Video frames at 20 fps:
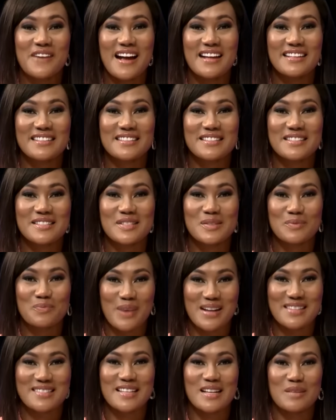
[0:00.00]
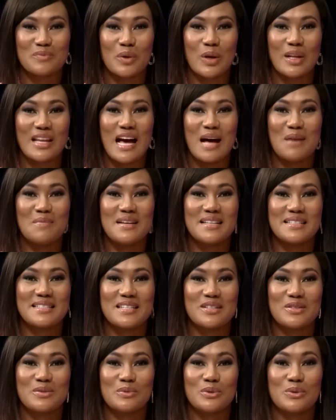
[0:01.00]
fans. President Bola Ahmed
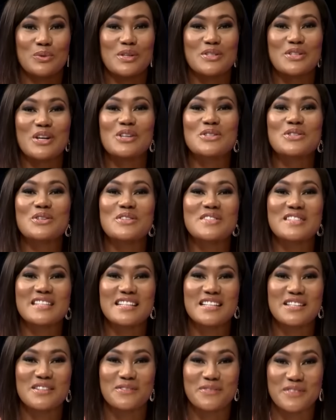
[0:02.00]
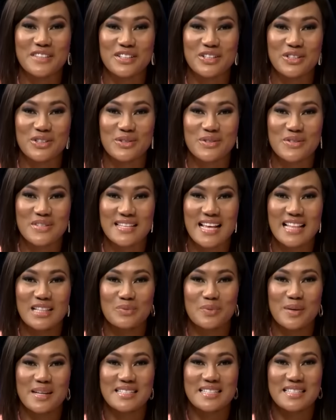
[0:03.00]
Tinubu was also seen in the video
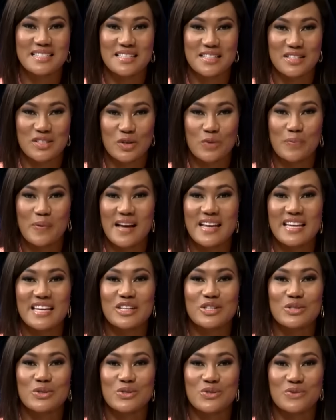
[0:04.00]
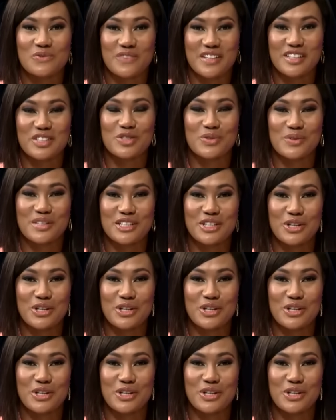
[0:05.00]
celebrating the Super Eagles' victory